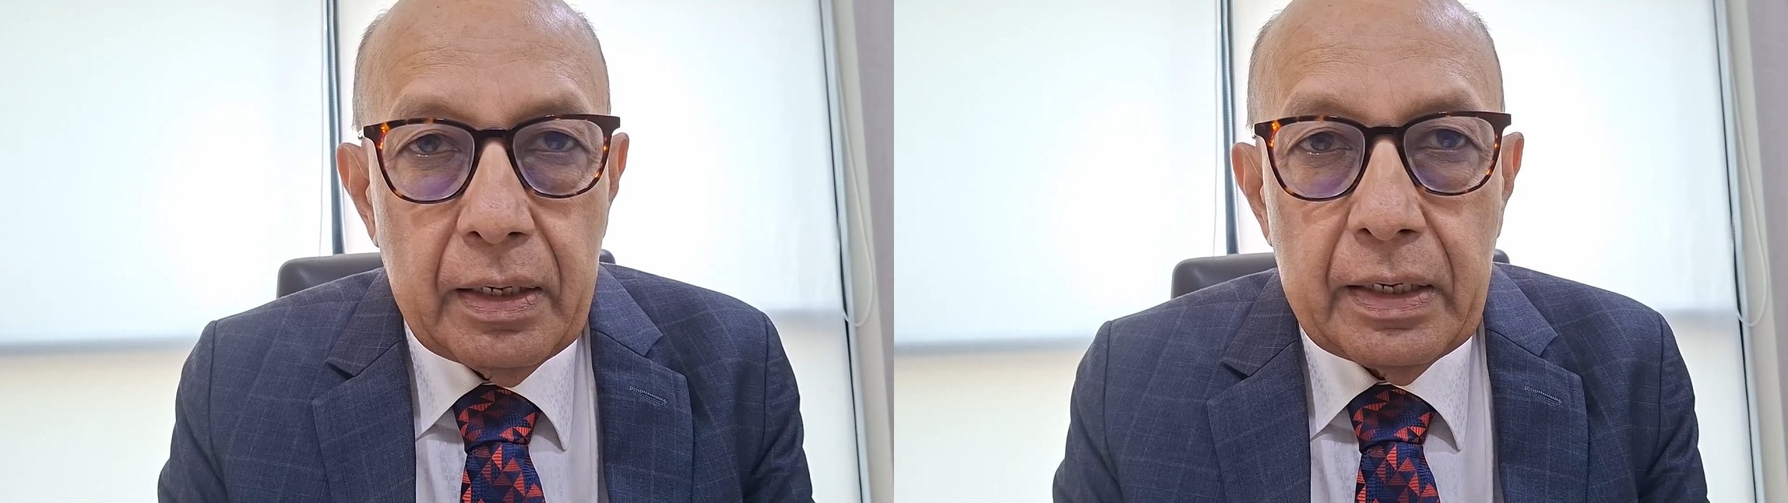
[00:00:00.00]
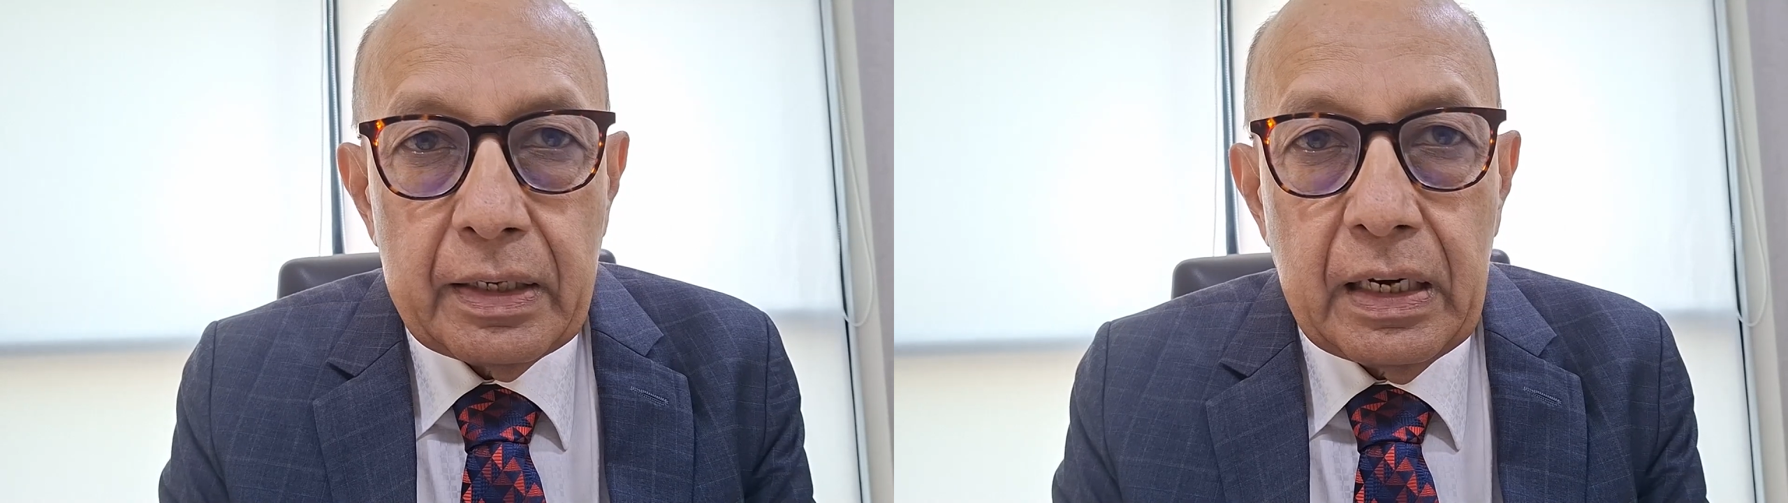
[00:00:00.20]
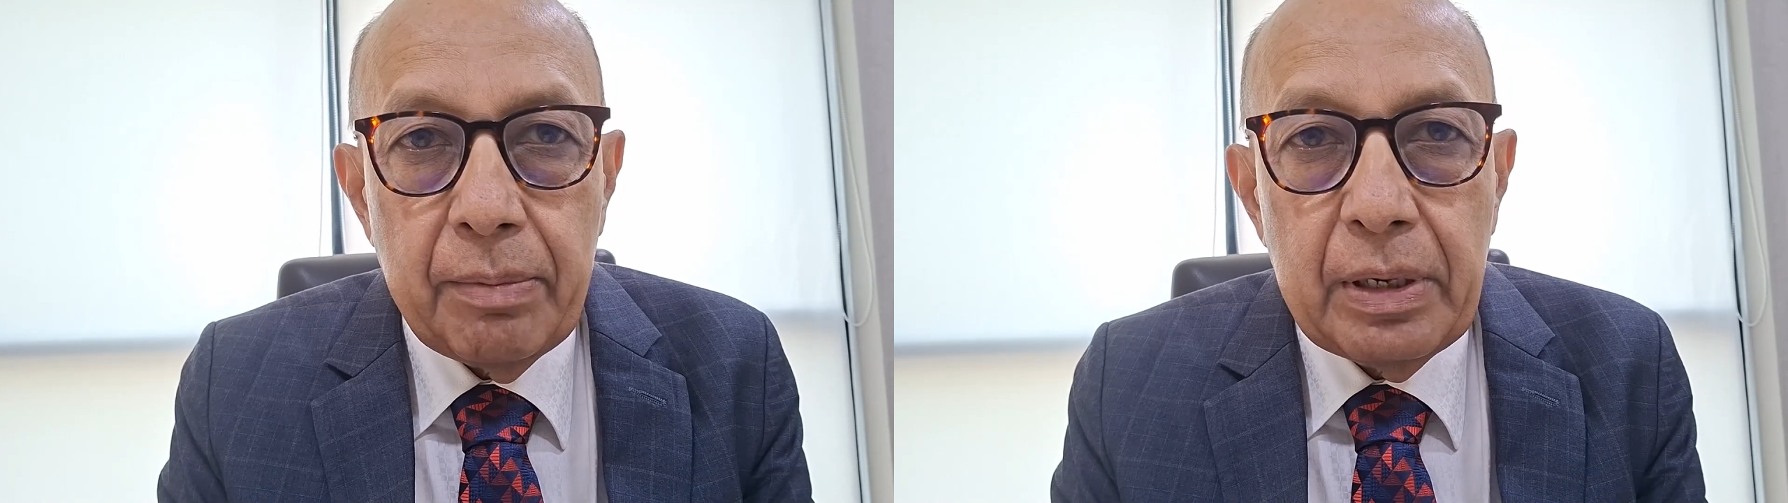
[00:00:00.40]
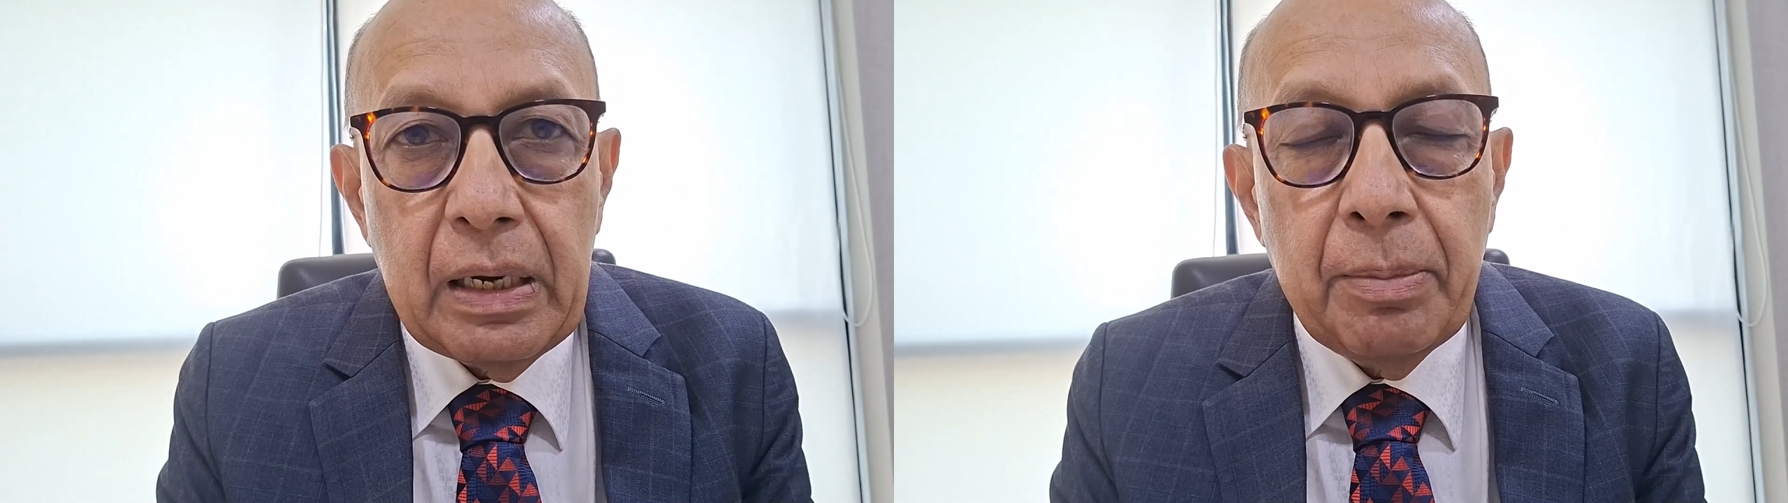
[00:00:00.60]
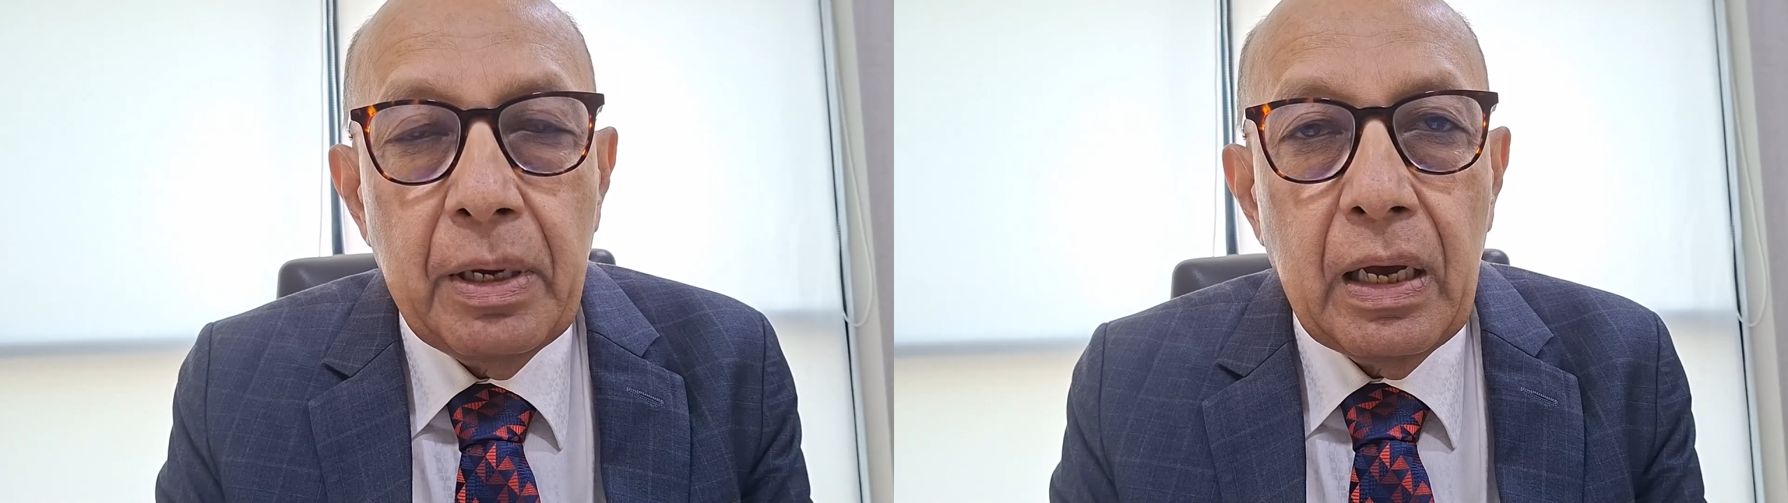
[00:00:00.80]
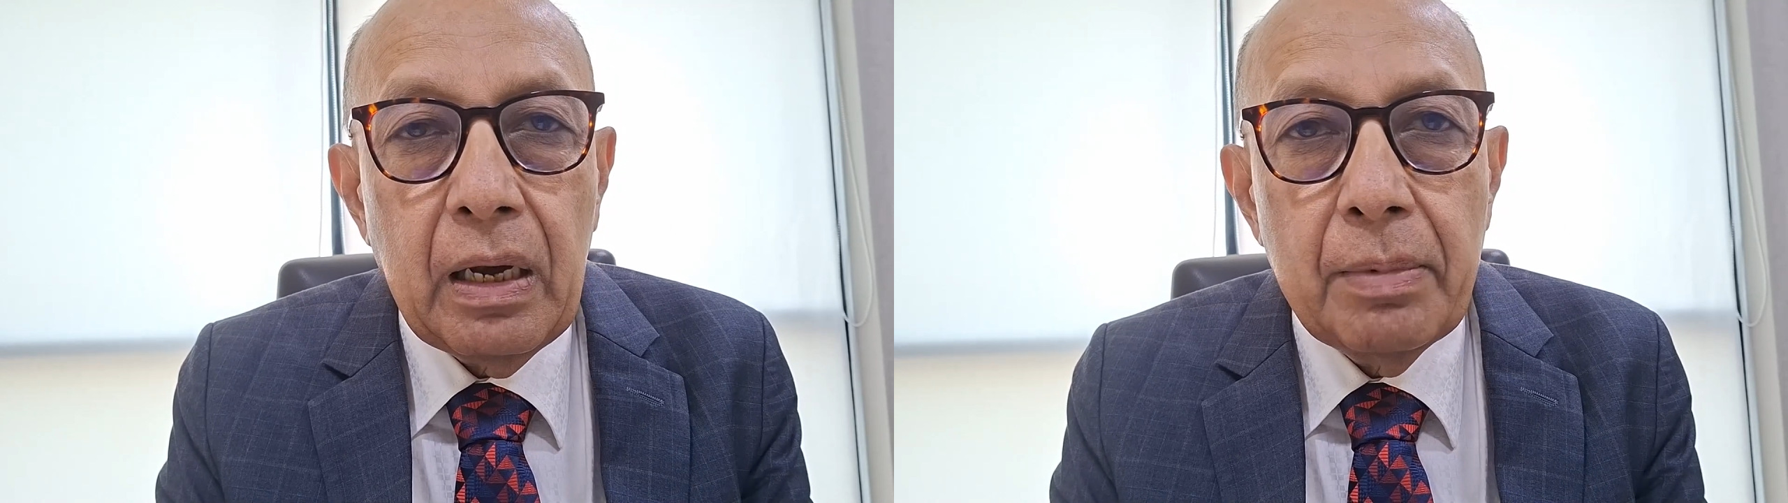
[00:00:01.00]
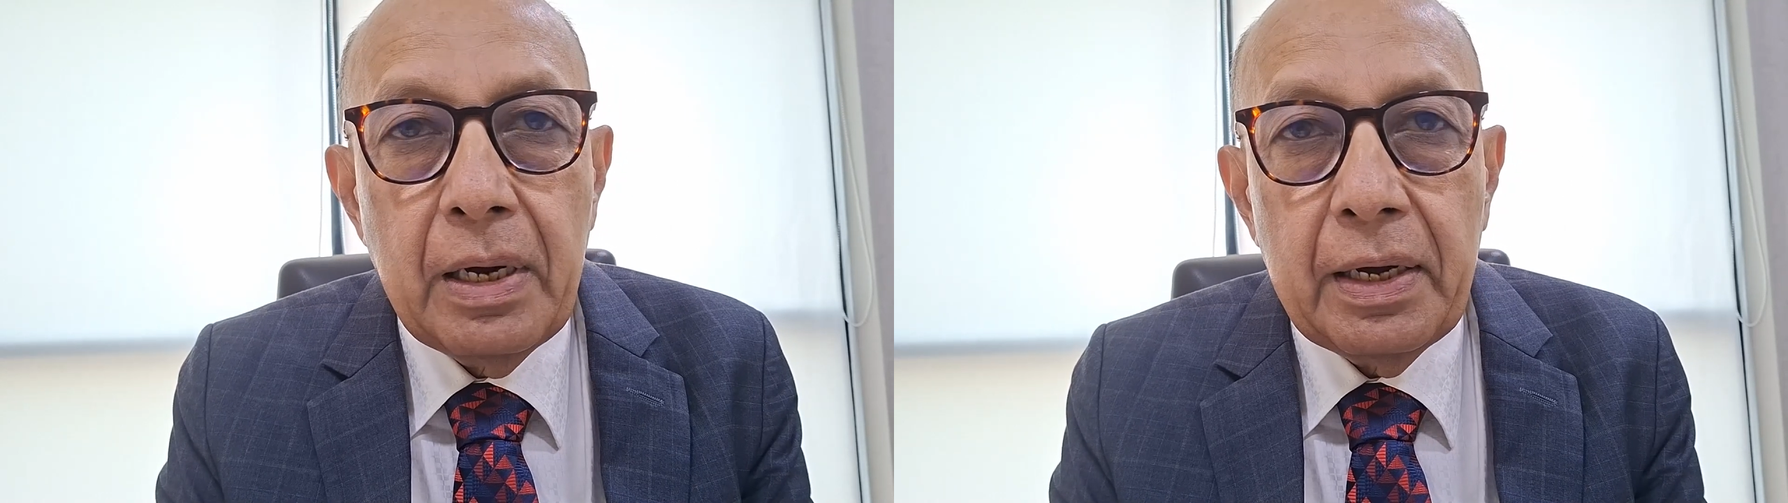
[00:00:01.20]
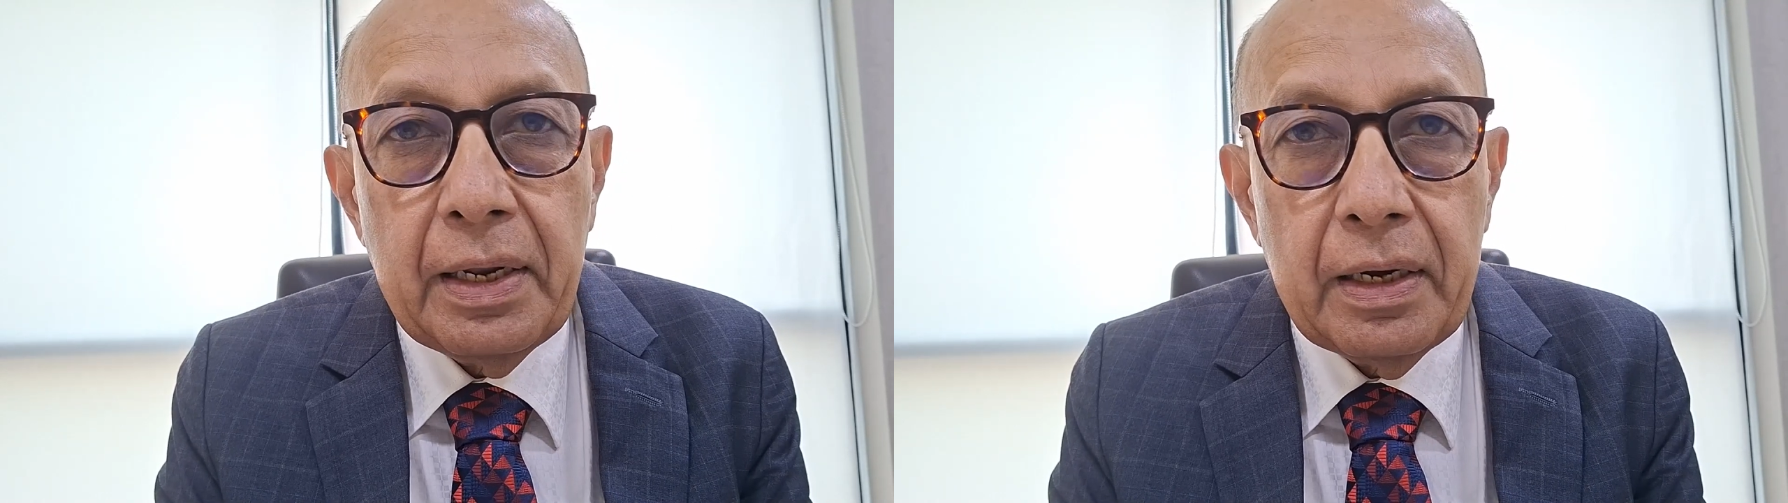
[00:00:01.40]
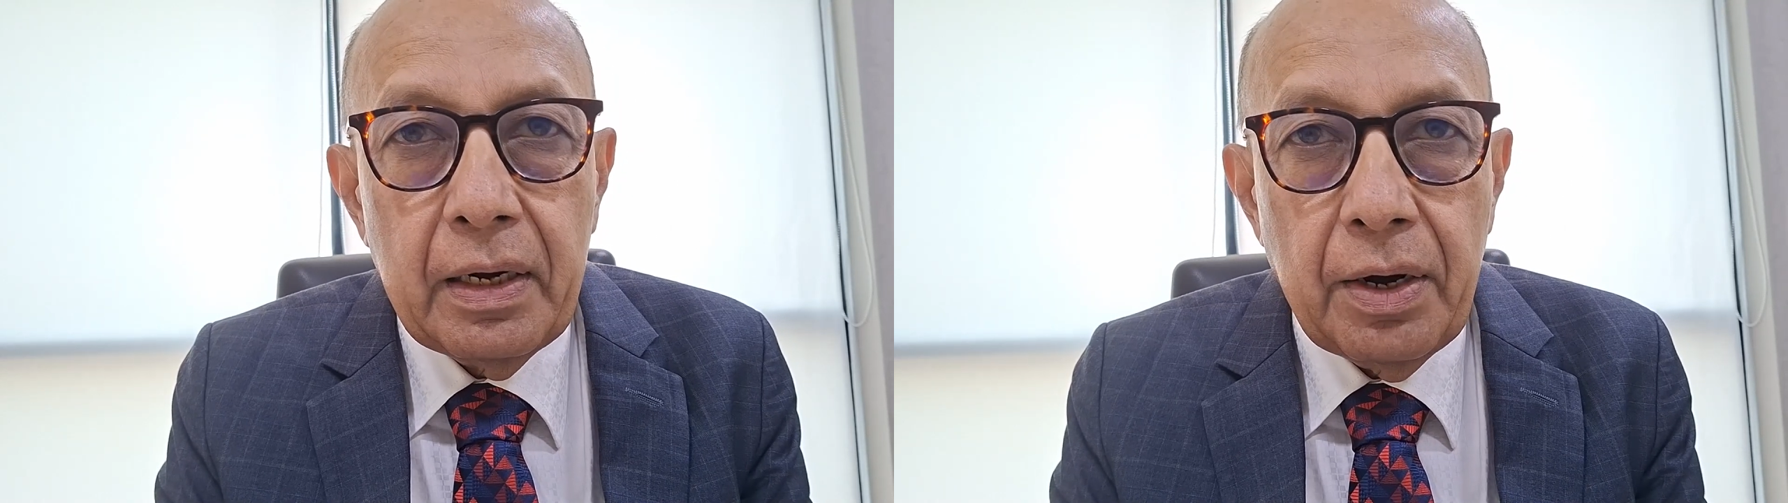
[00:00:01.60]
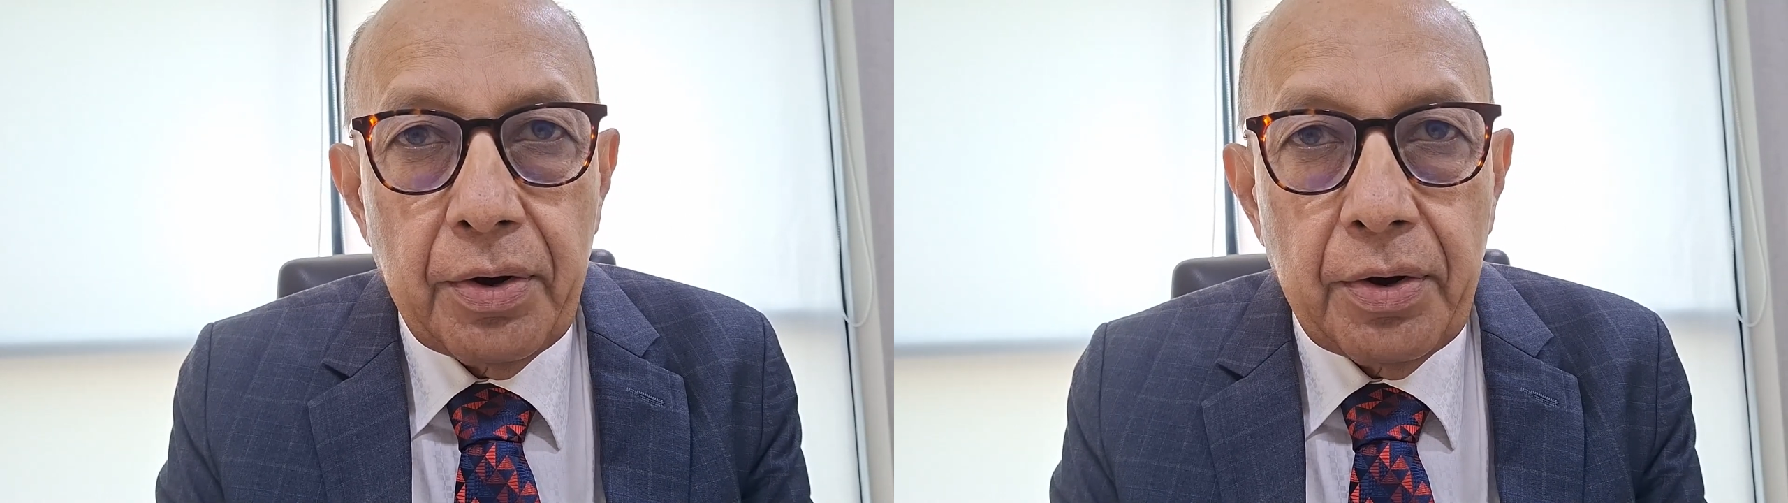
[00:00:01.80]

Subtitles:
dyslipidemia eliminating